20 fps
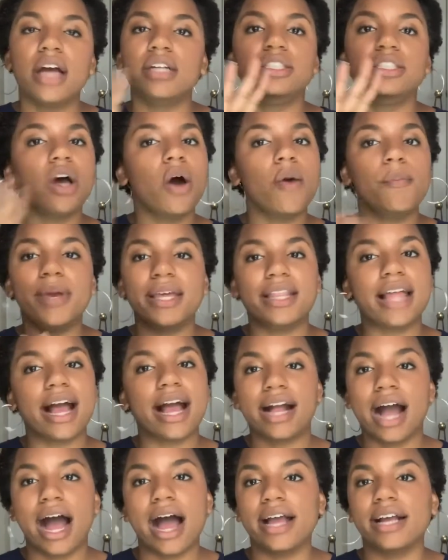Don't be
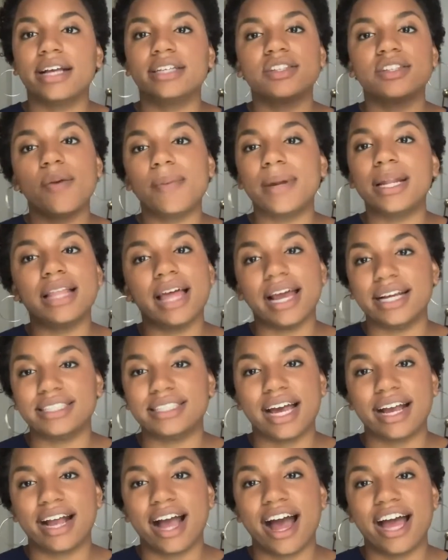that guy, because nobody likes
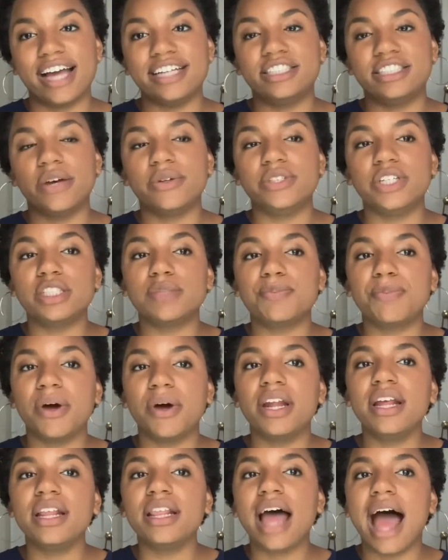that guy. So just
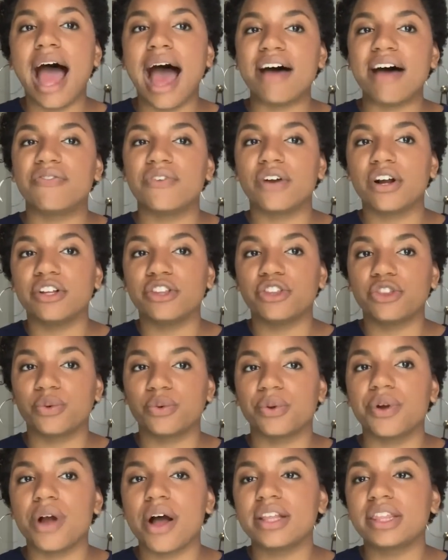put in the effort
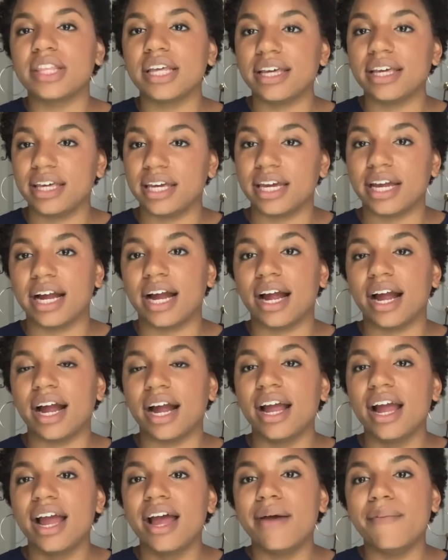throughout the year.